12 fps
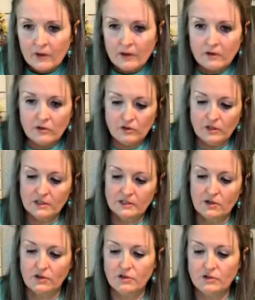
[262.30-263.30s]
You need to
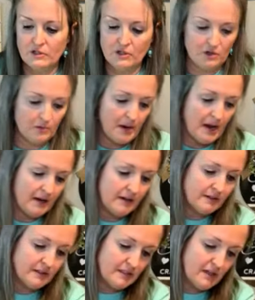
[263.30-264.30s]
start using your
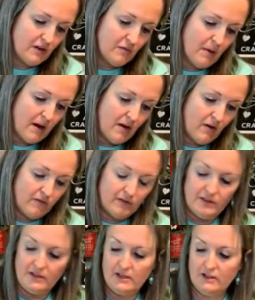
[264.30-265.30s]
patterns that you bought over
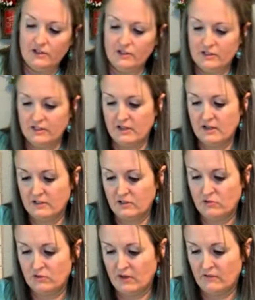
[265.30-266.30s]
the years. Yes,
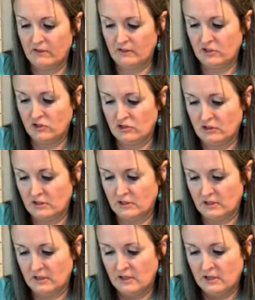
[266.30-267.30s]
you definitely should.
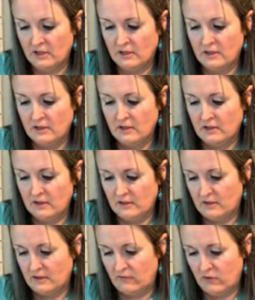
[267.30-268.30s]

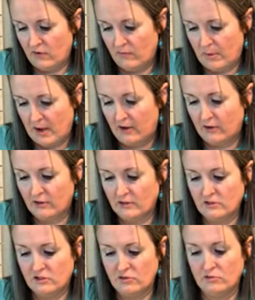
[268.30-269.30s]
If you have
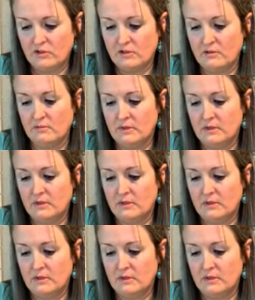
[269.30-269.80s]
patterns, use them.